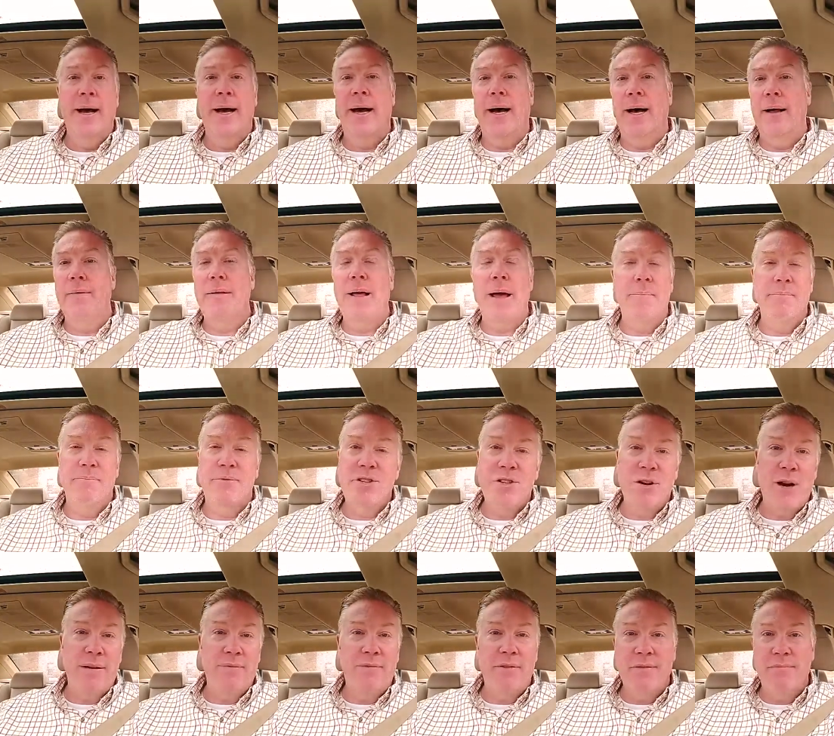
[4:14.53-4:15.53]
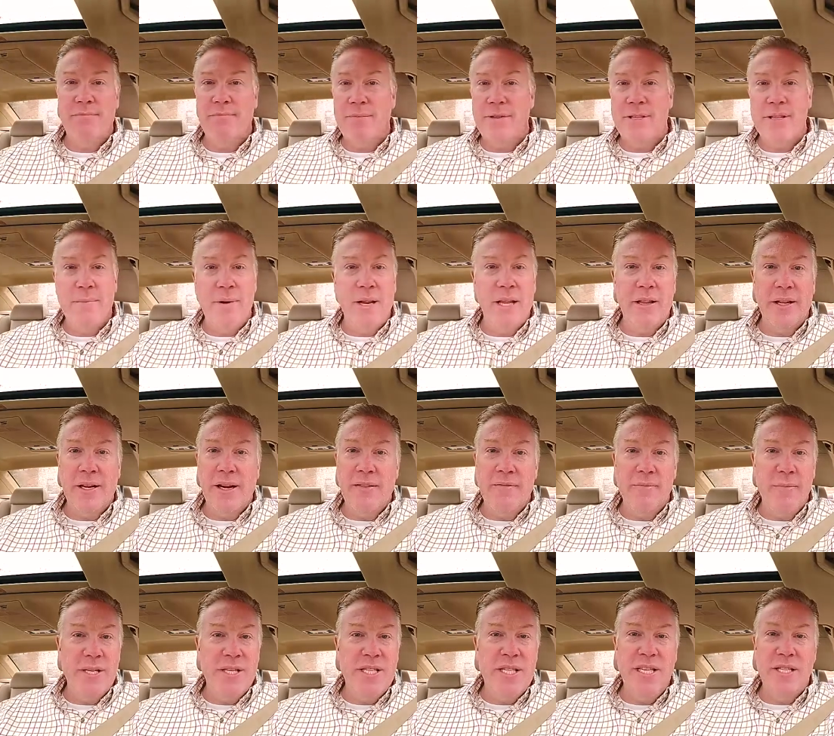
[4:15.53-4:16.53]
Uh, I'm sure after somebody in the
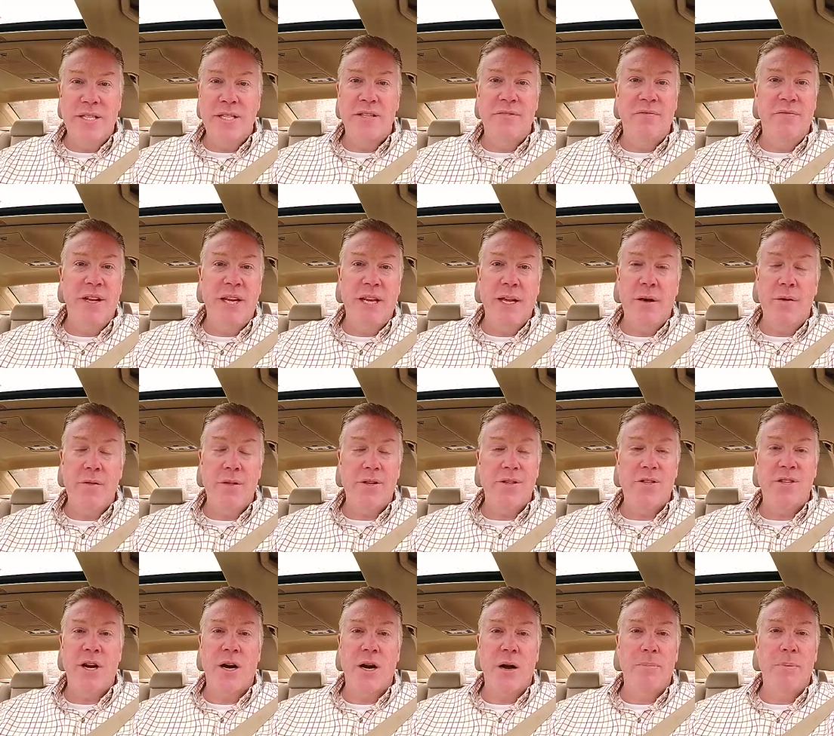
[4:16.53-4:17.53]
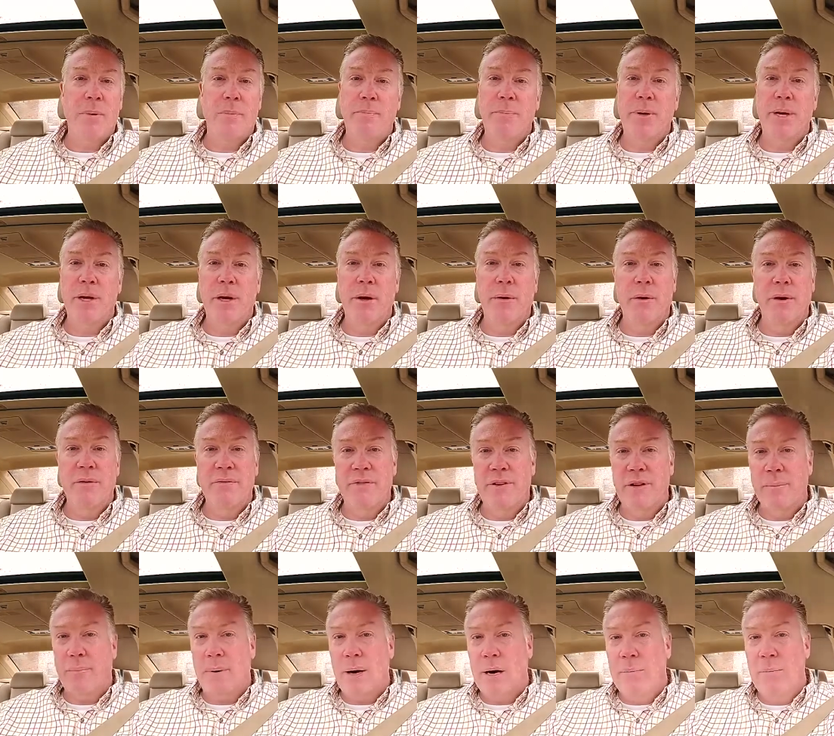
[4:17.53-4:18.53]
government sees this video, they'll start up a Bureau of
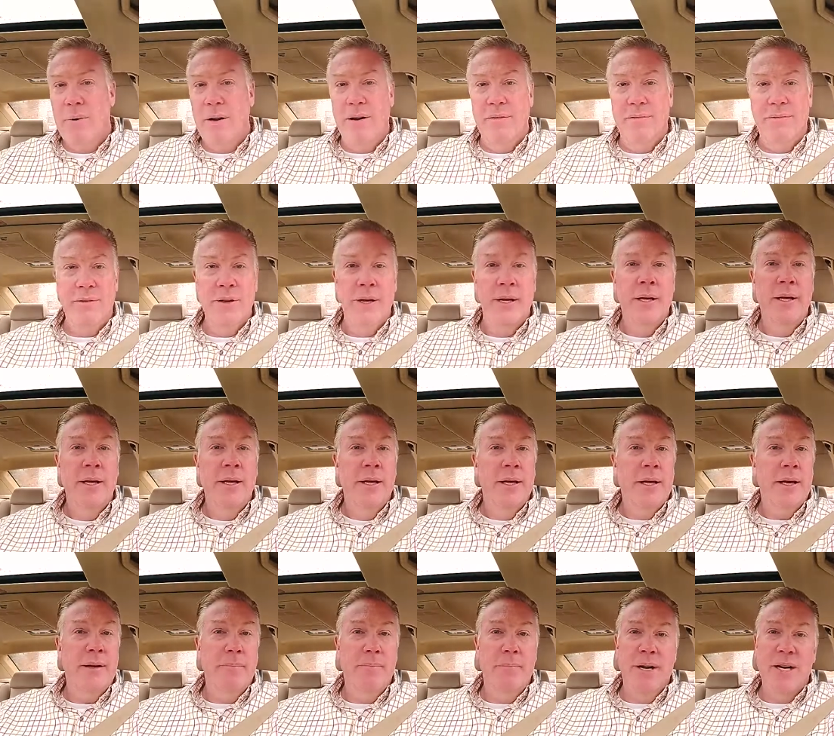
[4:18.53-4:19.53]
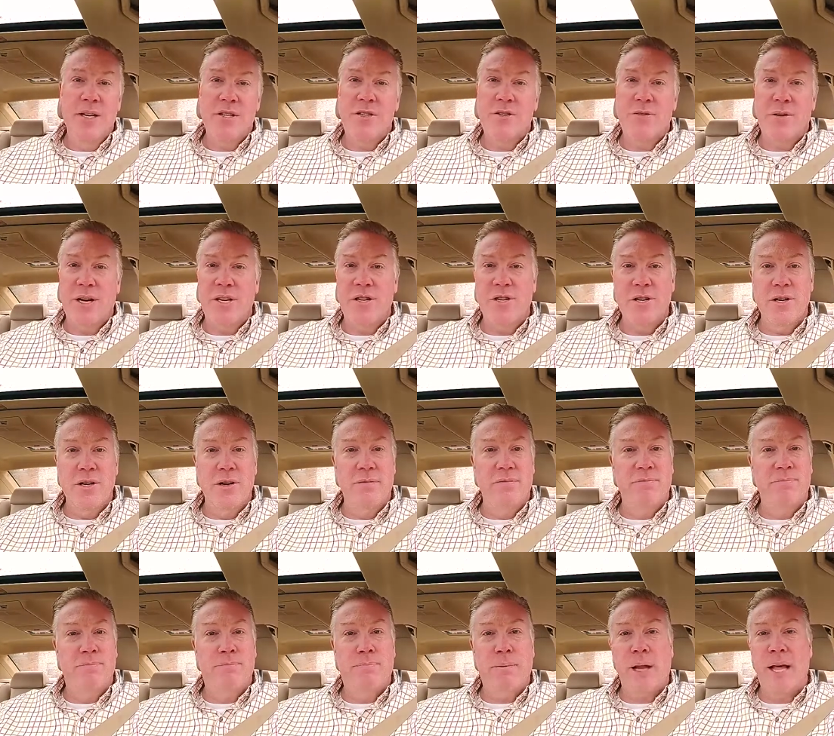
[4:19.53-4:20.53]
Department of Administration
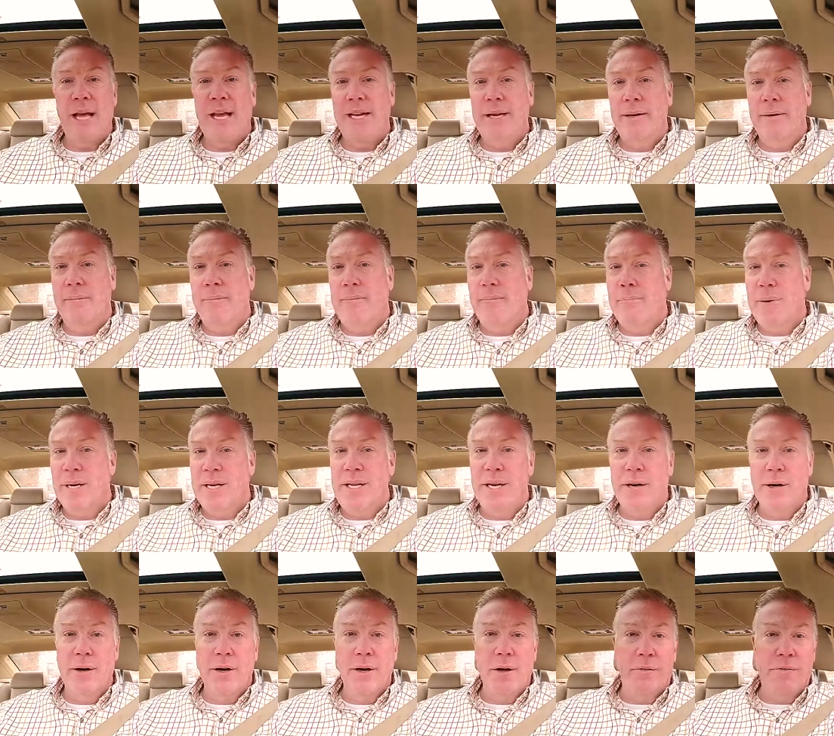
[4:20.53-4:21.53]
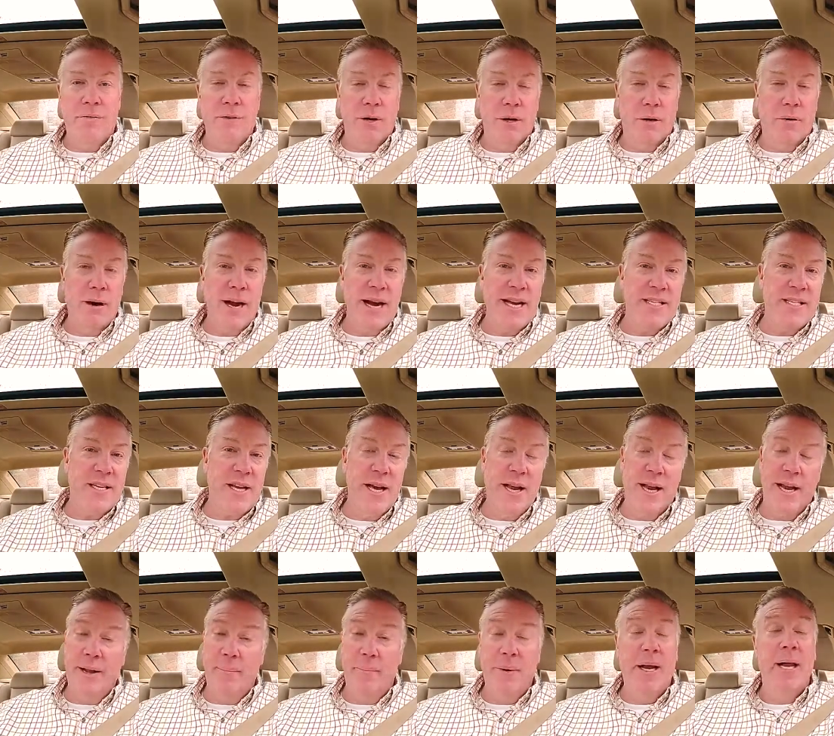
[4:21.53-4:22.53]
of Blade Material for Grass
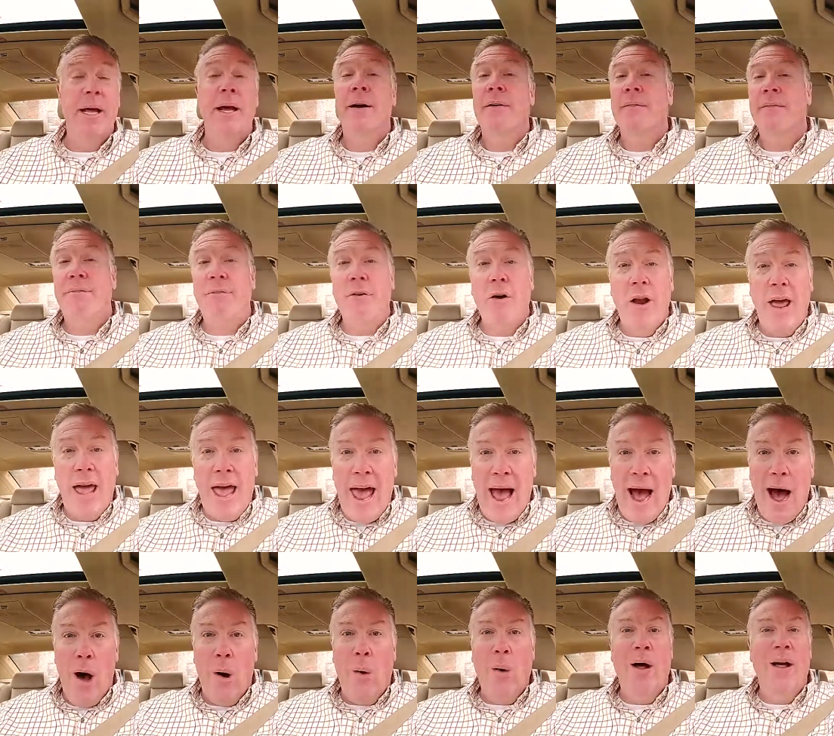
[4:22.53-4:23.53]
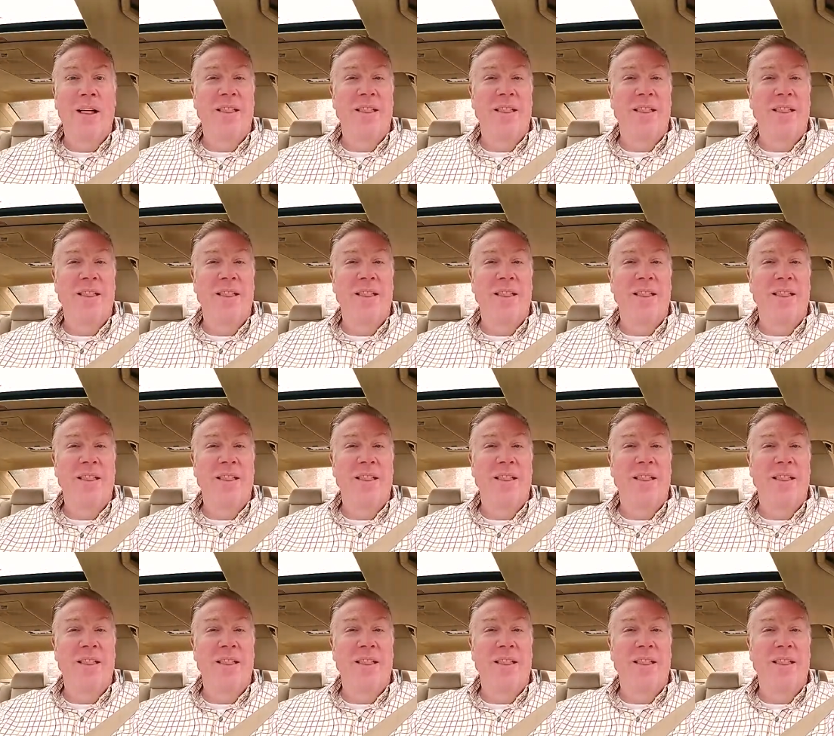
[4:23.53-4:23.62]
Cutting. But for now,